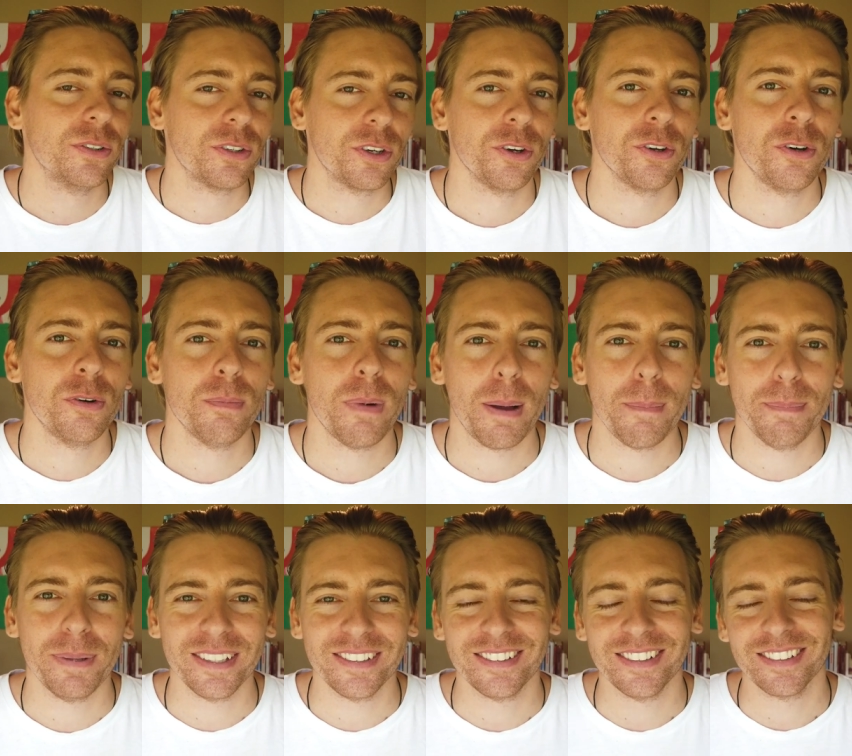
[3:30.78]
your Google My
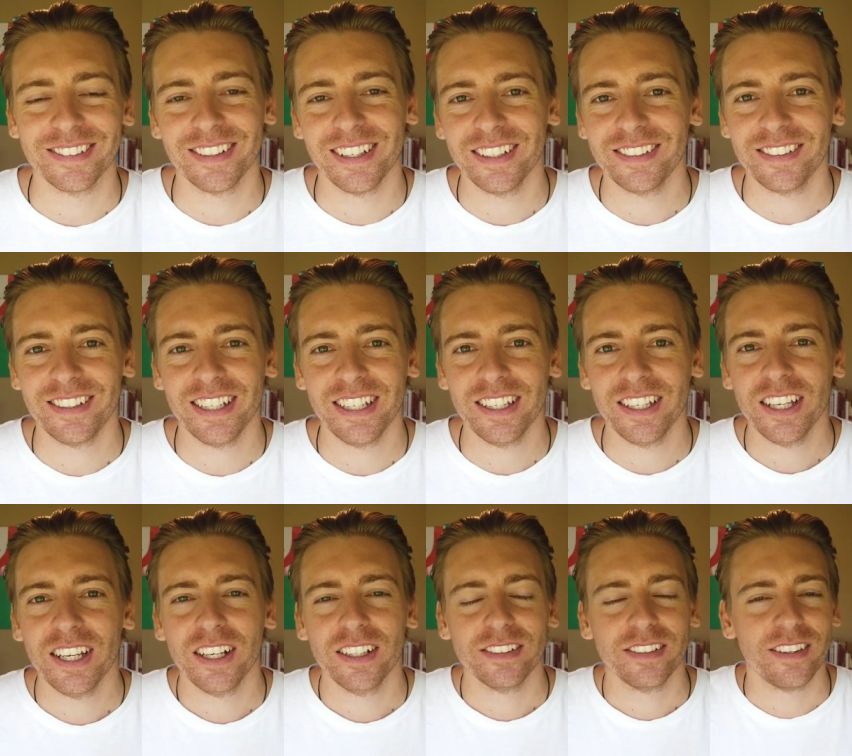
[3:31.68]
Business
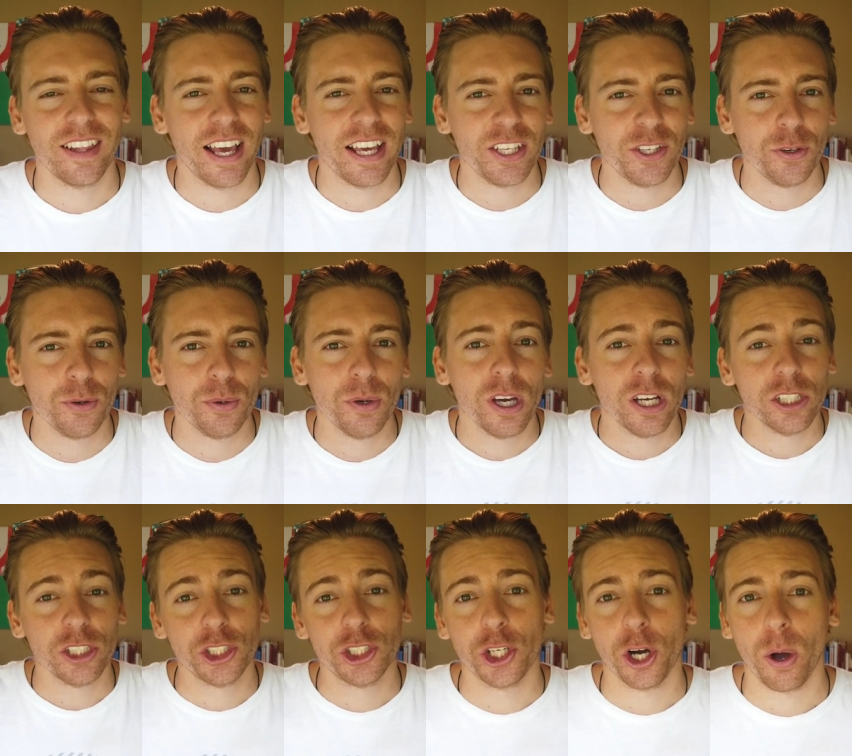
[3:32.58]
listing so that you
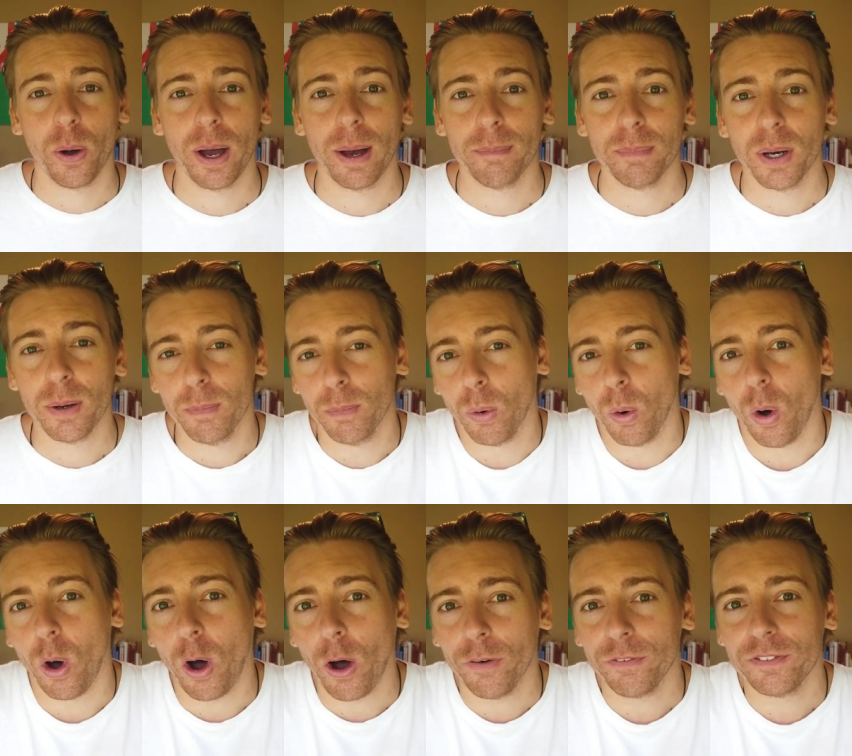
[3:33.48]
show up
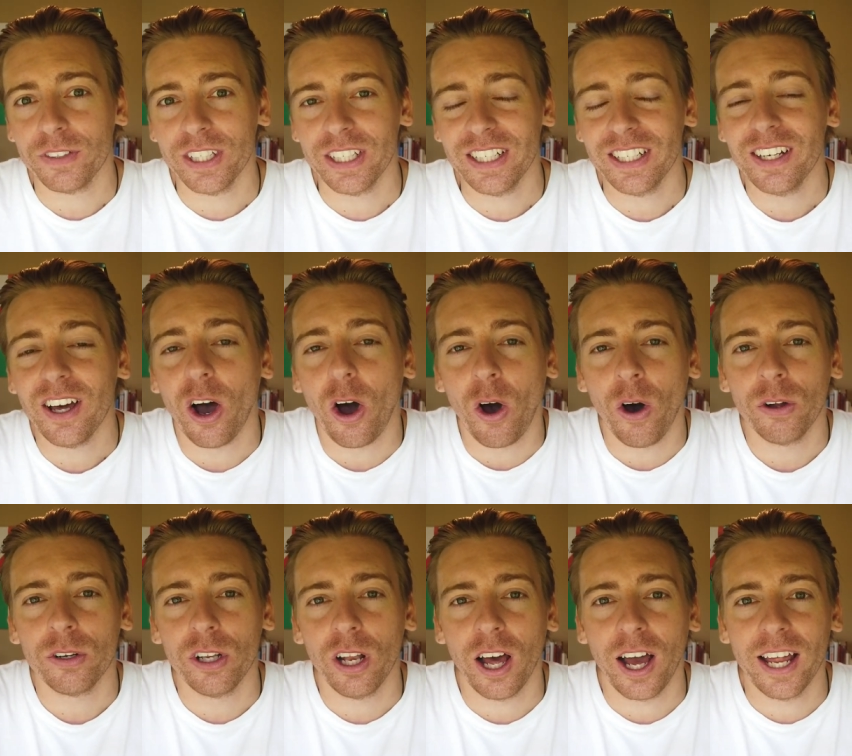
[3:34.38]
more often
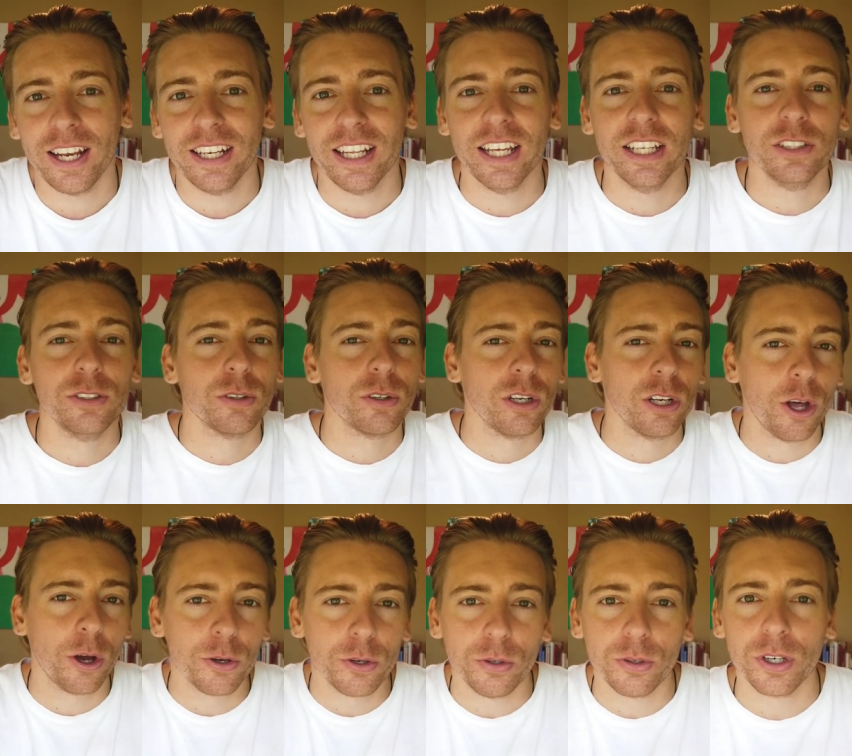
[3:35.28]
online in your
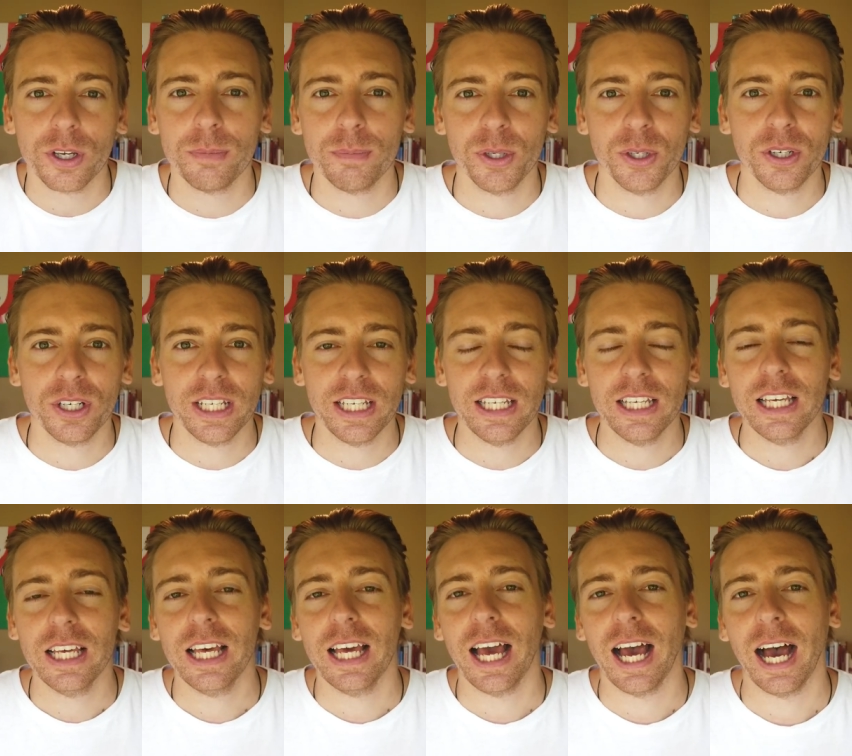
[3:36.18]
local
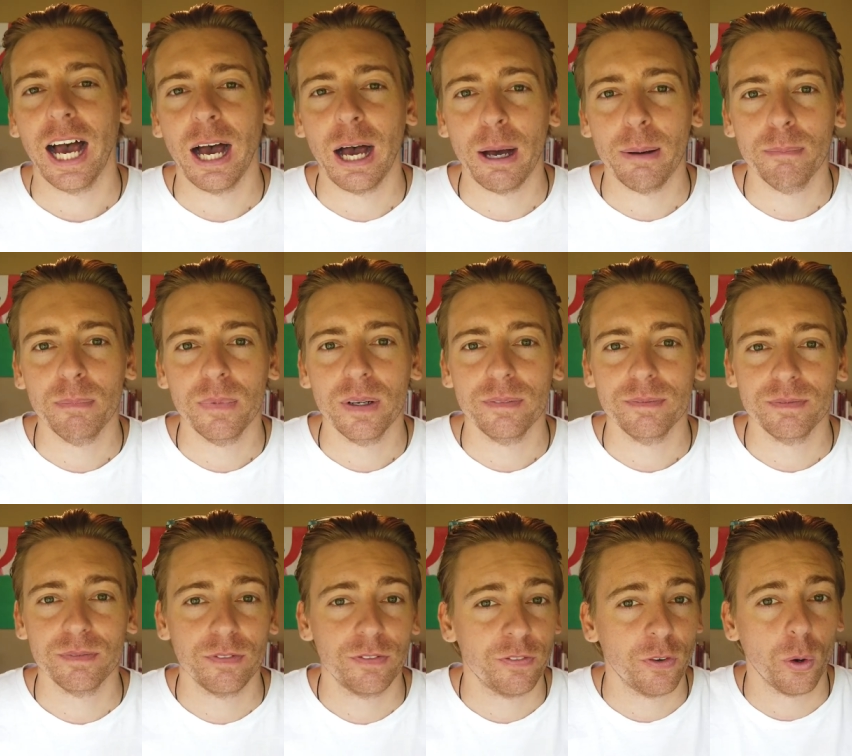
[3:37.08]
community um,
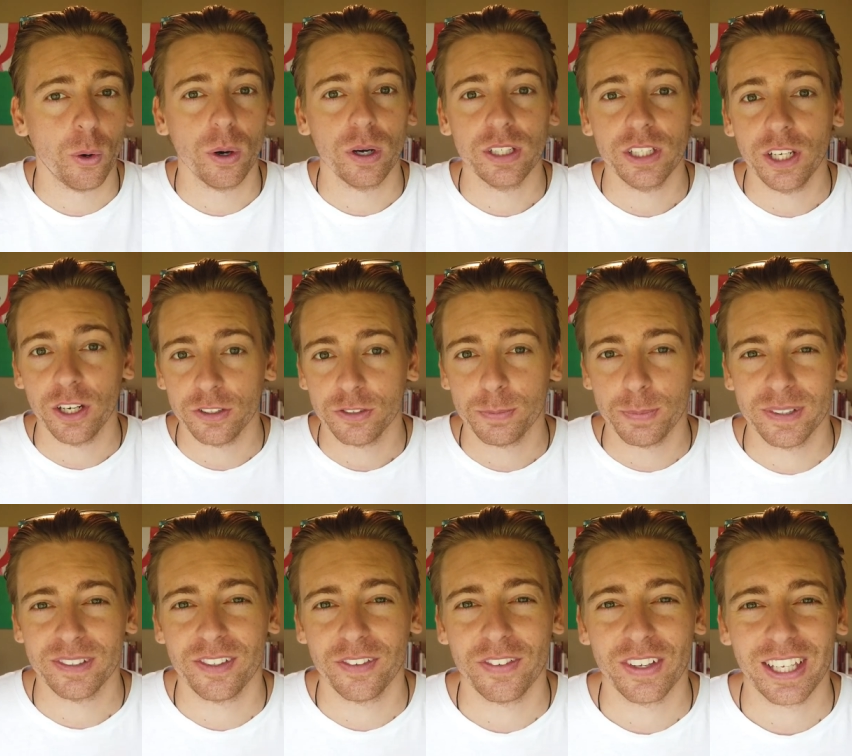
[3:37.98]
for, you know,
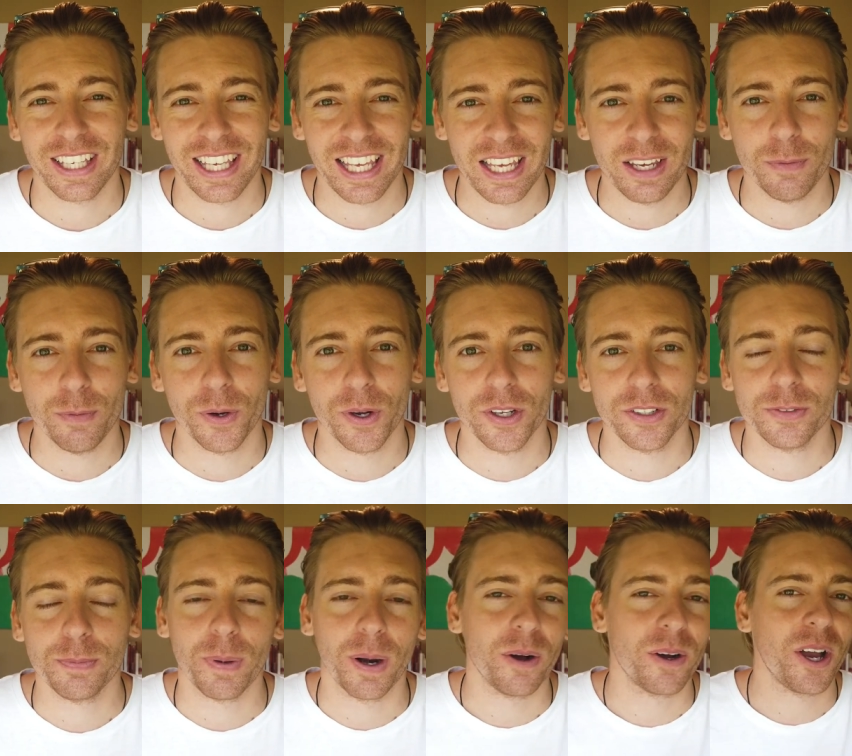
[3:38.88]
specific
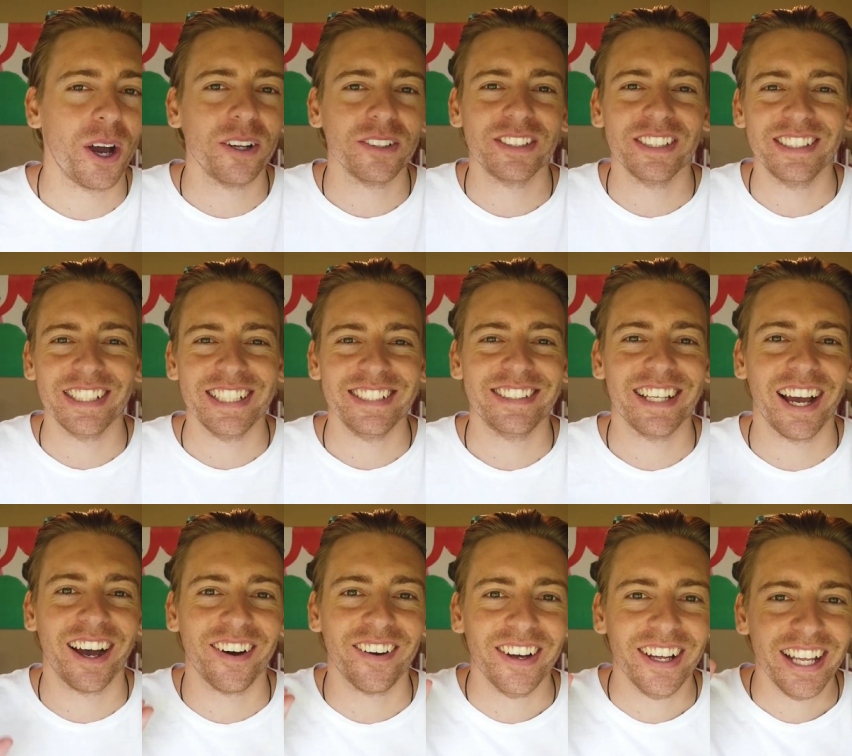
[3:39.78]
keywords. But I'll go into
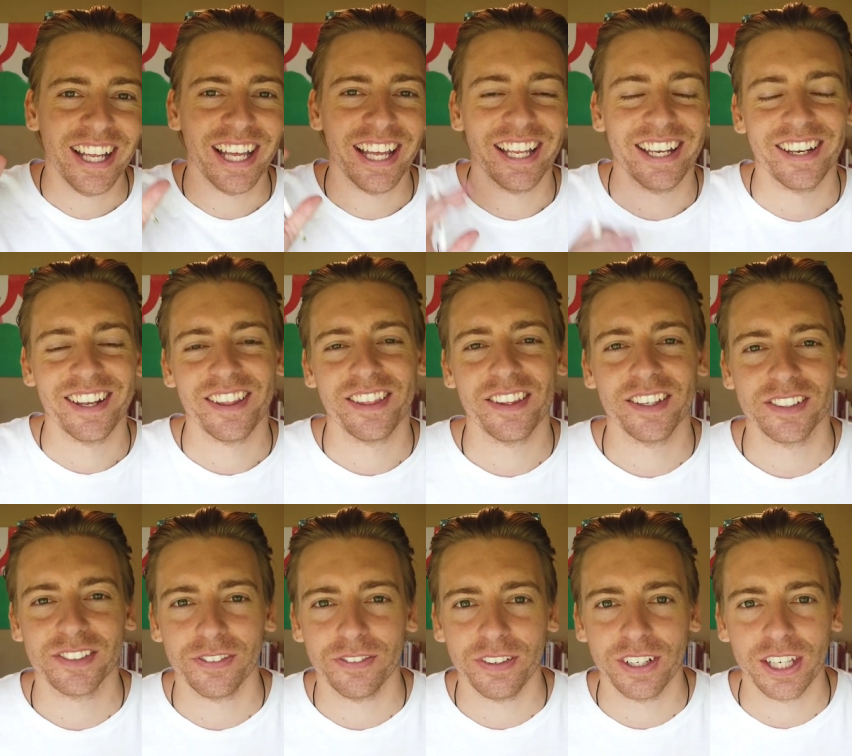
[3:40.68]
detail in
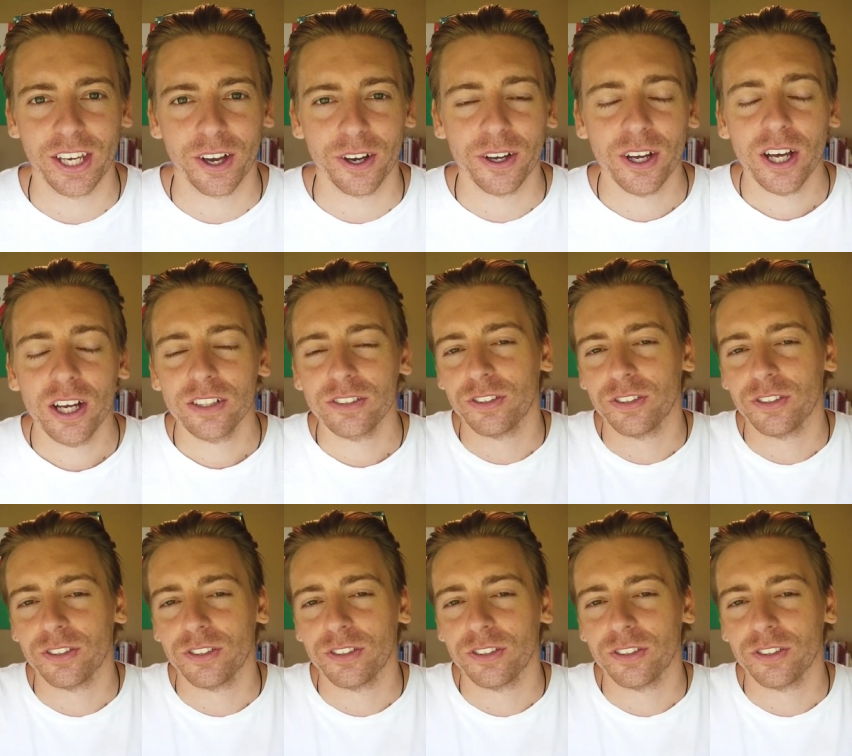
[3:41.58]
this video.